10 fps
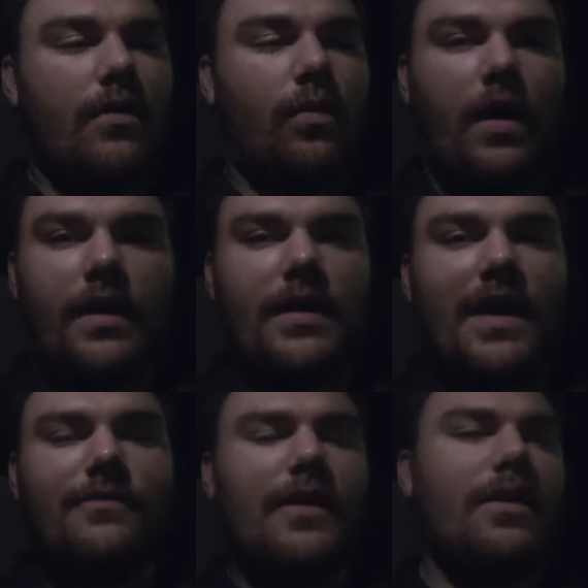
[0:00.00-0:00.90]
One,
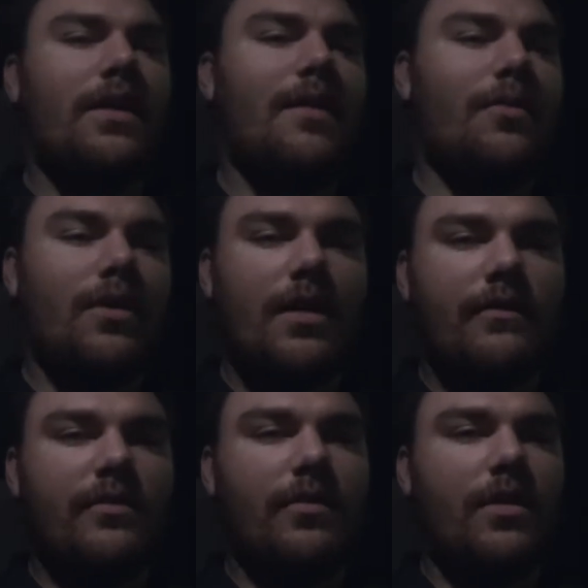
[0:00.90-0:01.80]
I felt a lot more
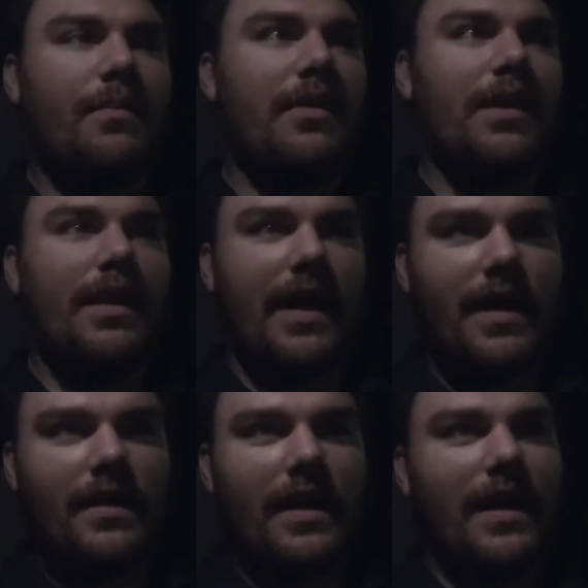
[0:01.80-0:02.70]
comfortable up in the
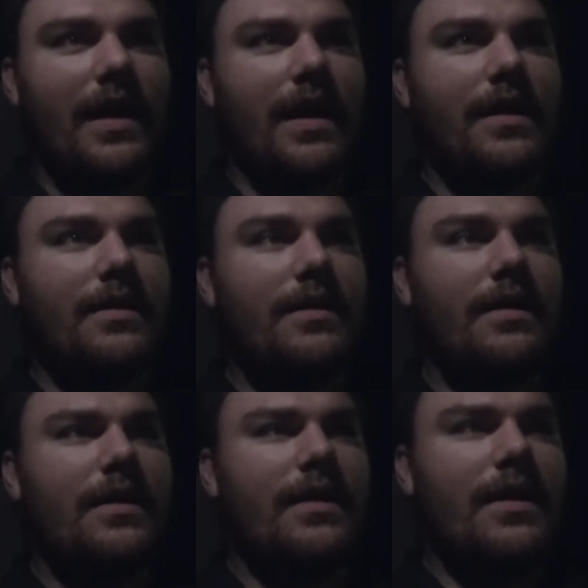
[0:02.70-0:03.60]
lane, and I had,
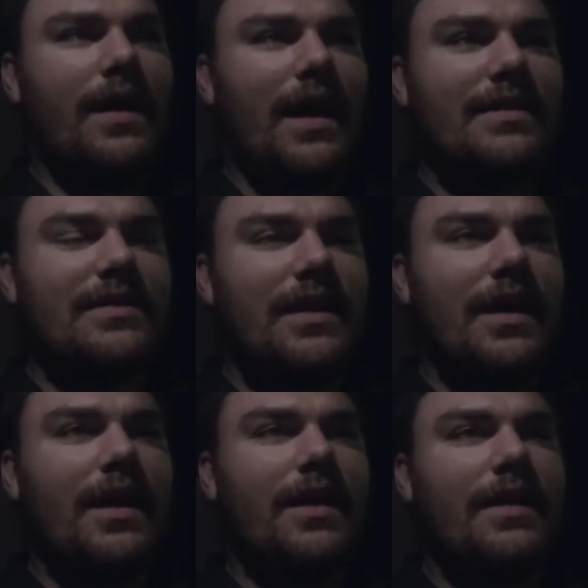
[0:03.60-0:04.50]
I'd
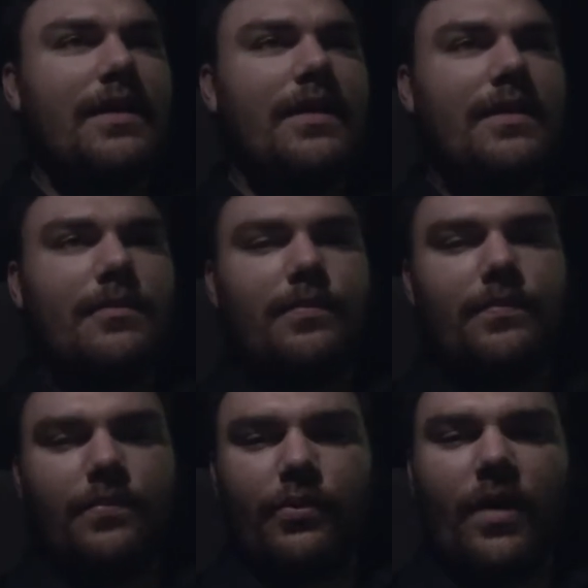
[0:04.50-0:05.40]
say,
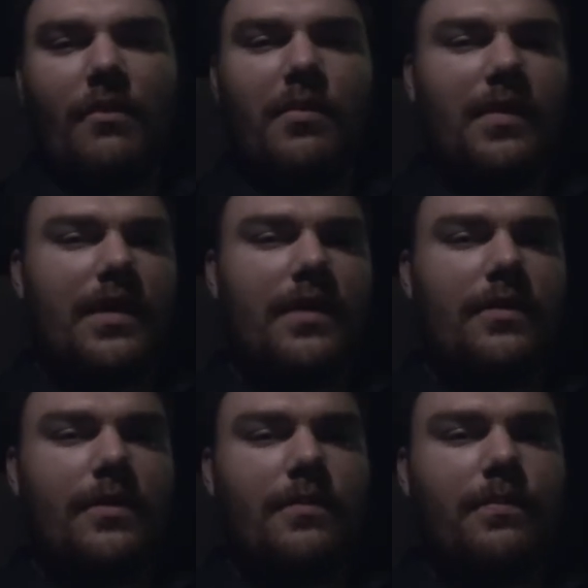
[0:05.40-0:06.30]
probably
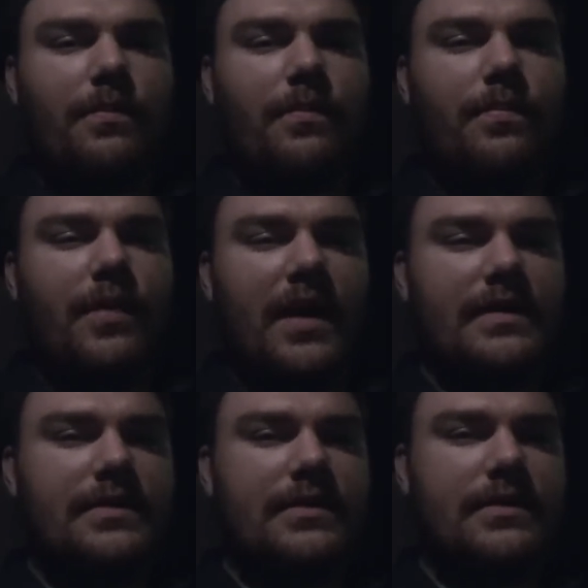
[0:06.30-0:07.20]
the
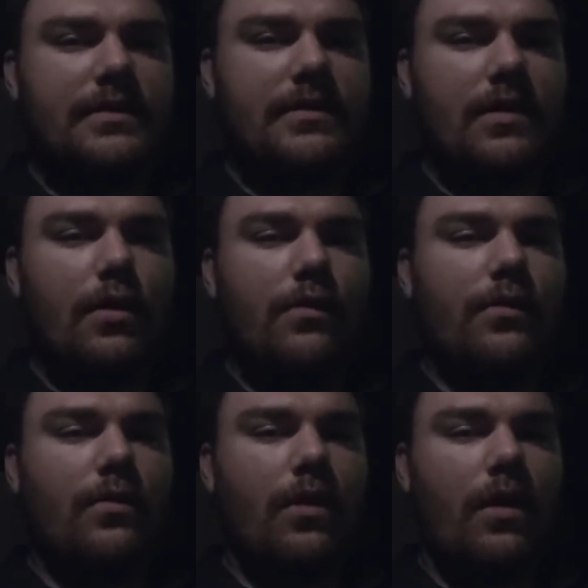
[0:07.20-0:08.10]
best
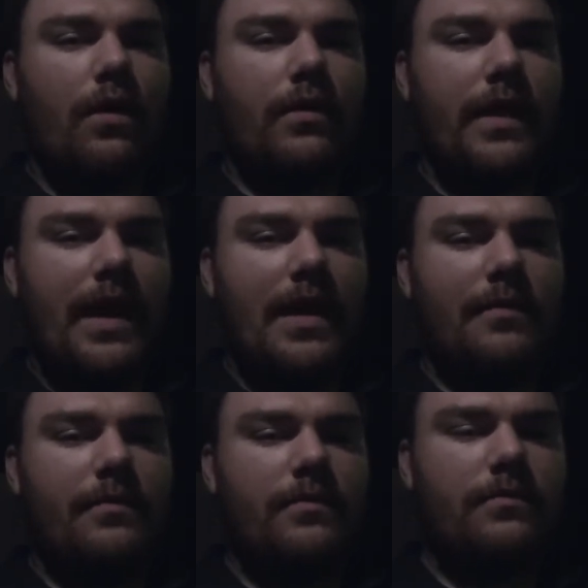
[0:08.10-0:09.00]
overall
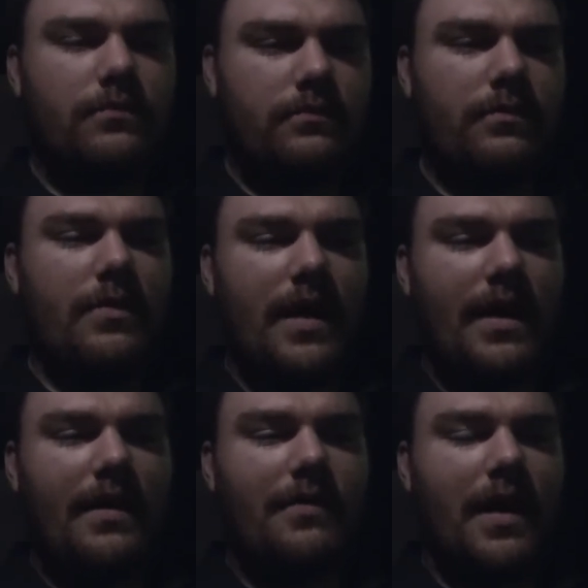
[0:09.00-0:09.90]
game
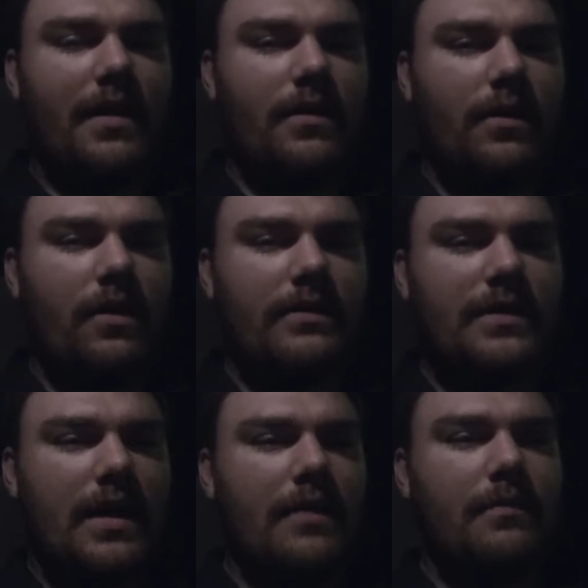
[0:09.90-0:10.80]
that I've had in a long
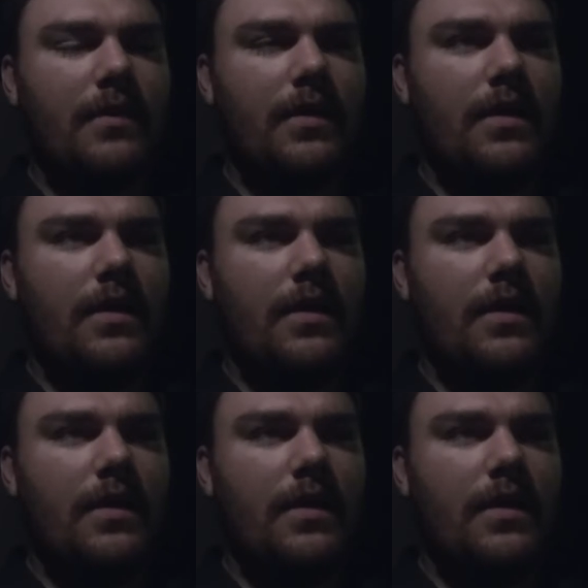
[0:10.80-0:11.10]
time.